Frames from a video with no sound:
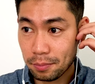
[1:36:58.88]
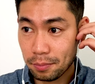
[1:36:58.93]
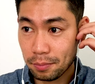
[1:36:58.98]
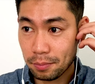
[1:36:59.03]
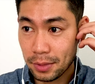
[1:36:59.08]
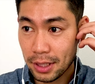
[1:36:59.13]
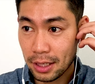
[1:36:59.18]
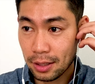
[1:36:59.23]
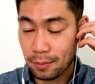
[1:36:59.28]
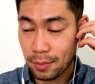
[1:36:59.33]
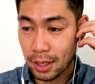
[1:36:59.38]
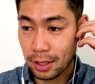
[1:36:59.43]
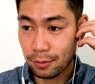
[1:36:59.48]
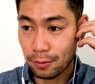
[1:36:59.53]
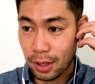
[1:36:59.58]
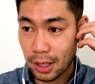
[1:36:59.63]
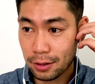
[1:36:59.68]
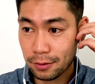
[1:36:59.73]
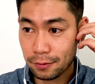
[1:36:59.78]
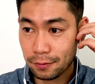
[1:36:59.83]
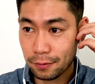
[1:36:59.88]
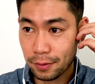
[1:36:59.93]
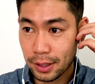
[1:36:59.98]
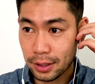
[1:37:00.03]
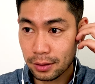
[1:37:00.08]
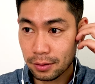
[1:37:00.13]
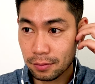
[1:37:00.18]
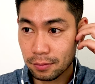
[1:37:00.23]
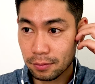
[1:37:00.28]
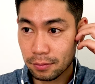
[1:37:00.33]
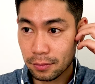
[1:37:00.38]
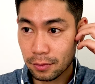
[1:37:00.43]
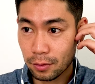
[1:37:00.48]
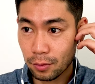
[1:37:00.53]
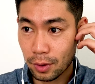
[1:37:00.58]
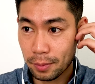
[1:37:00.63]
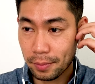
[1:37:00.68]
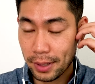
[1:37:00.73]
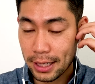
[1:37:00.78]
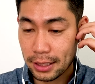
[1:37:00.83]
and my wife went
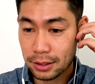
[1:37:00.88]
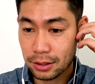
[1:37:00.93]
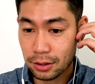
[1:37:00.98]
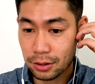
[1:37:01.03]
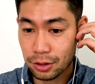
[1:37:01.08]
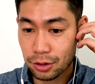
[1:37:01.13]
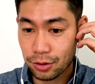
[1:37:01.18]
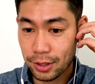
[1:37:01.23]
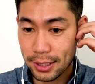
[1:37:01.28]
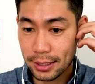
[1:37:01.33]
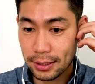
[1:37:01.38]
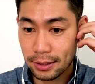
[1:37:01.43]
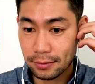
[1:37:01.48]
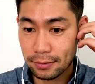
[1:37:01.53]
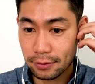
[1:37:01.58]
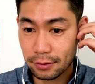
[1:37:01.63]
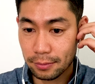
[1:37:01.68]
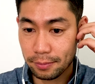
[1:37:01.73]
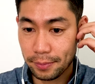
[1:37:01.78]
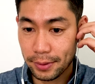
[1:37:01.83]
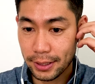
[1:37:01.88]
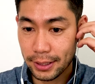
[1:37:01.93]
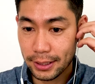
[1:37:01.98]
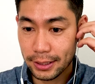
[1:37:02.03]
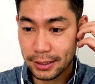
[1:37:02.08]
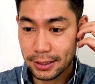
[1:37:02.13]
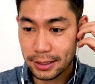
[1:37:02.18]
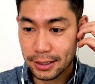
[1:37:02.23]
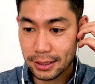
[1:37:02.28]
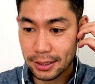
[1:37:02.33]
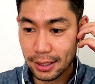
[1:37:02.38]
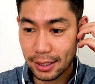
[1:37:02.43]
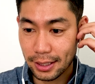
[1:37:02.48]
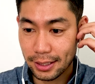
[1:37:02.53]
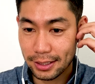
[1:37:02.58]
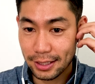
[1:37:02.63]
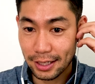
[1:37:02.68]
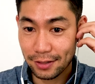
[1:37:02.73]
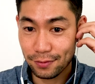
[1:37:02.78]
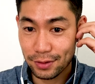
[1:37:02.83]
back to Australia for a bit,
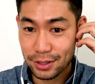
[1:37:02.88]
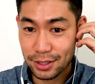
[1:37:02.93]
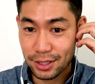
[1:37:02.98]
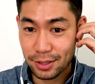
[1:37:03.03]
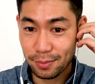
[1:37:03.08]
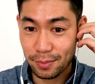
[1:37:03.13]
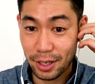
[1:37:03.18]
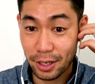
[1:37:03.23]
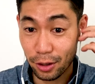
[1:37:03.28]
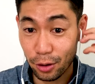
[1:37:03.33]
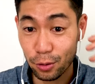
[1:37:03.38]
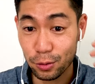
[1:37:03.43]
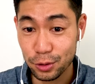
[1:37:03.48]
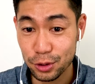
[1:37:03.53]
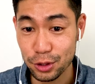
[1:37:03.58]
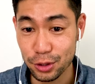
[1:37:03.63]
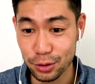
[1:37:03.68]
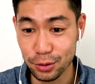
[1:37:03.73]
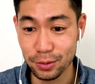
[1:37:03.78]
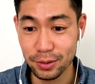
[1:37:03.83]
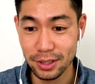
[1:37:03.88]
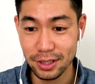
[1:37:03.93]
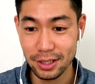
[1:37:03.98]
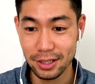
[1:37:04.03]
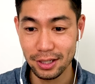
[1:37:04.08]
and I visited my old school,